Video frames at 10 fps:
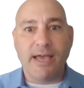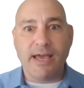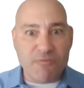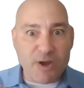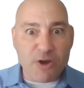At
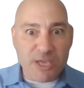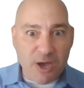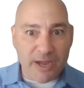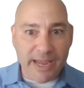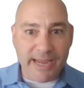a very
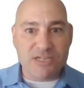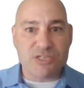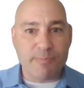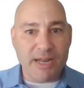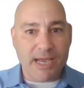young age,
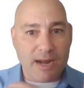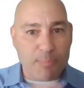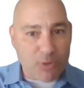somebody kind of